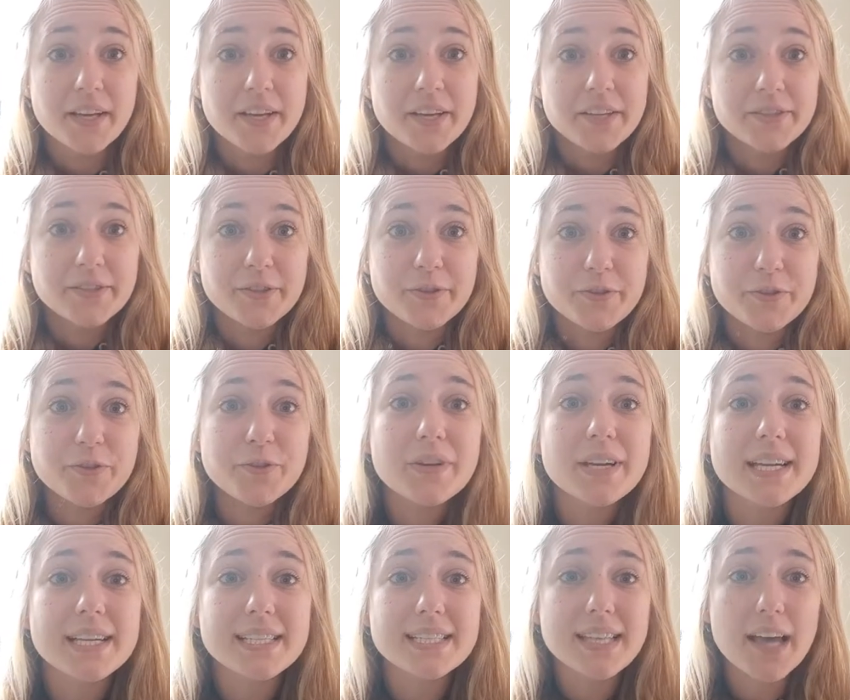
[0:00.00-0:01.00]
So
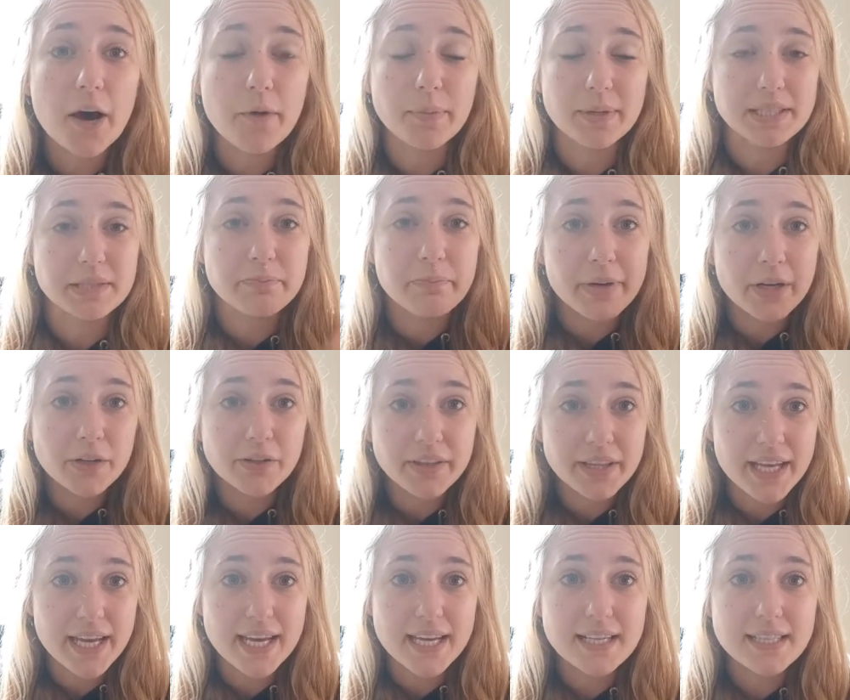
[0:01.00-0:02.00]
trees help us build
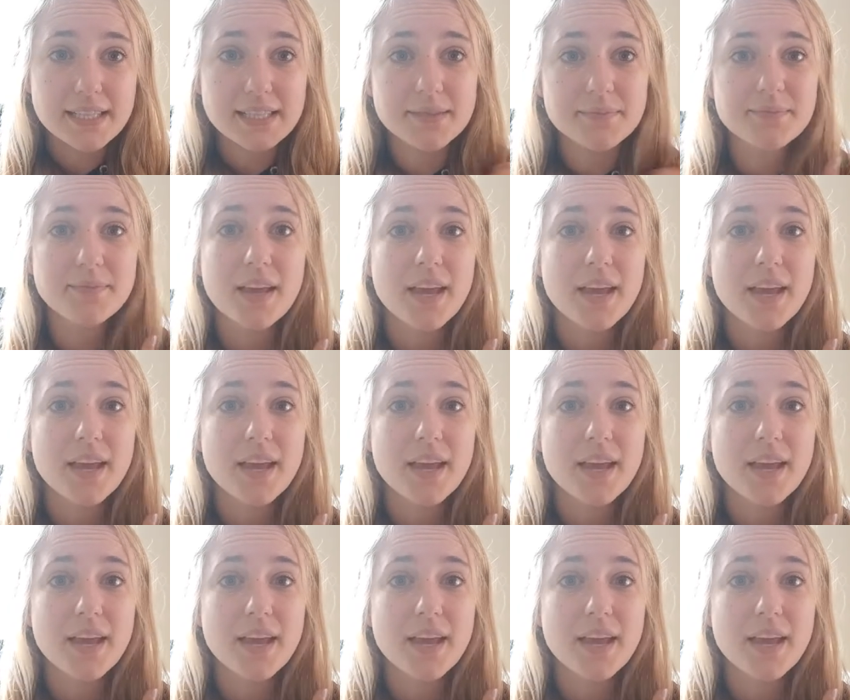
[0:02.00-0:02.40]
things.